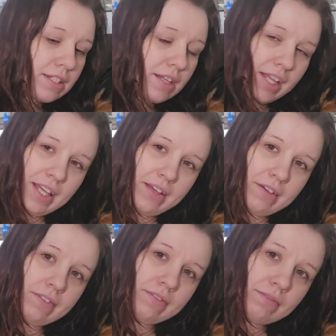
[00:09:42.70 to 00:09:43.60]
is so
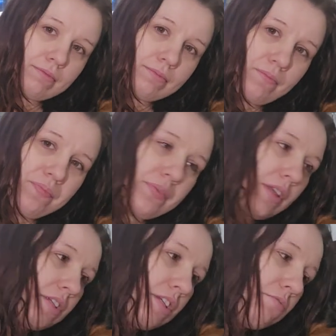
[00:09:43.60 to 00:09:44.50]
cute.
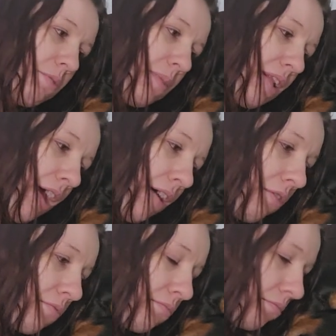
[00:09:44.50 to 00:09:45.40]
She's sleeping now. Are